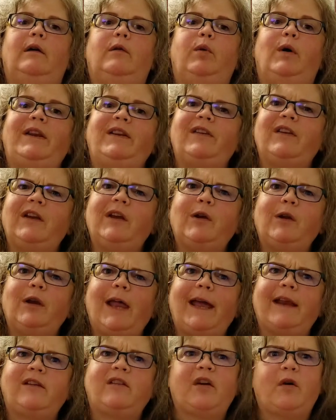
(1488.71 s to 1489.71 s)
What do you
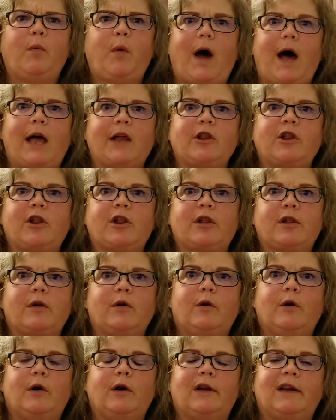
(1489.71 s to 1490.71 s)
like to watch
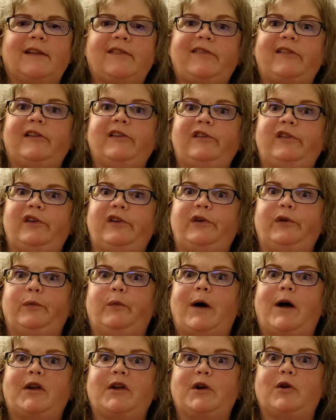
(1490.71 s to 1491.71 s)
or listen to
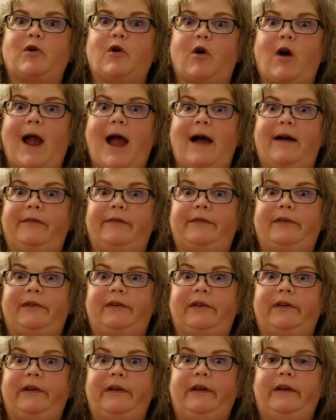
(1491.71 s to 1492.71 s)
while you
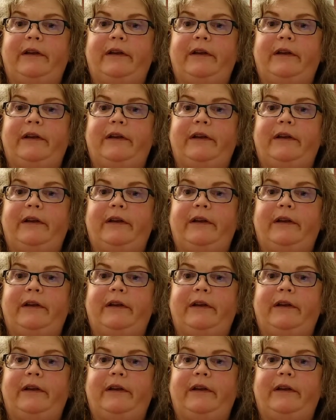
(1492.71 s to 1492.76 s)
craft?